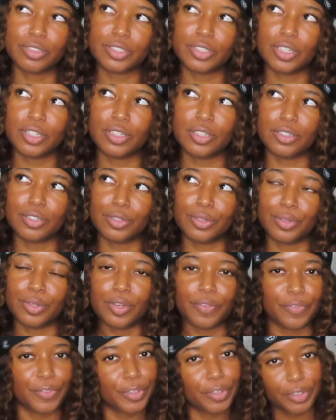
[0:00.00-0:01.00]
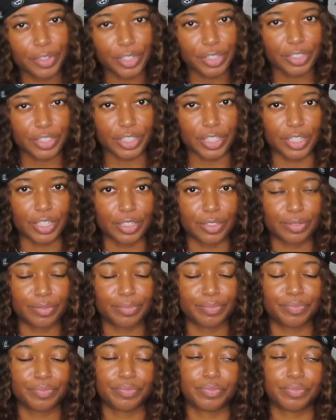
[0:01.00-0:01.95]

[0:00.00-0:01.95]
so a few years ago.